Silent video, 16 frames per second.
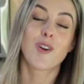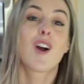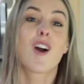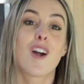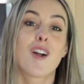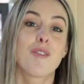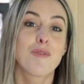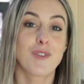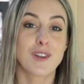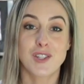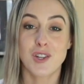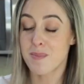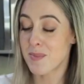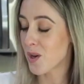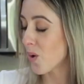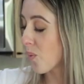our
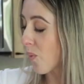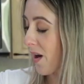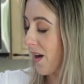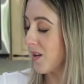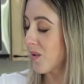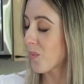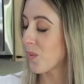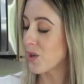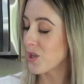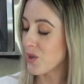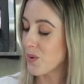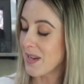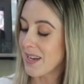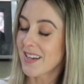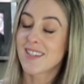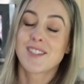freezer meal 1, we're
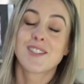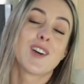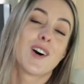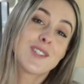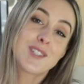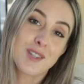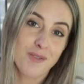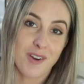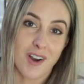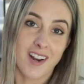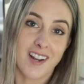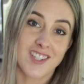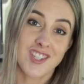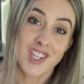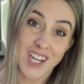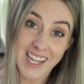doing salsa verde
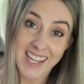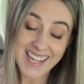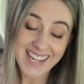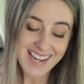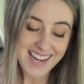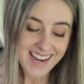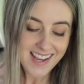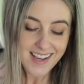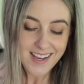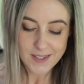chicken.